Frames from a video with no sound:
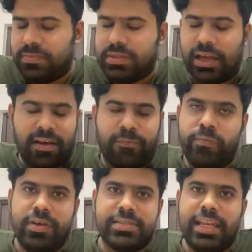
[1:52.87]

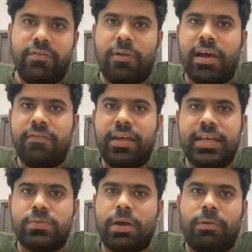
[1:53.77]
Obviously, we will have
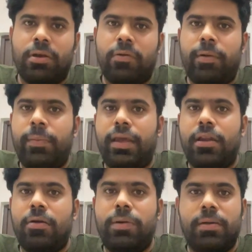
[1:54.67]
days where we may
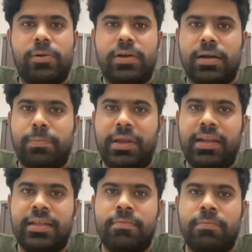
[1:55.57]
not be able to
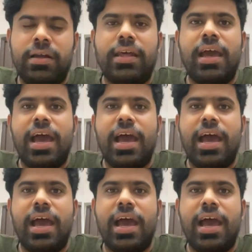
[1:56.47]
complete them, but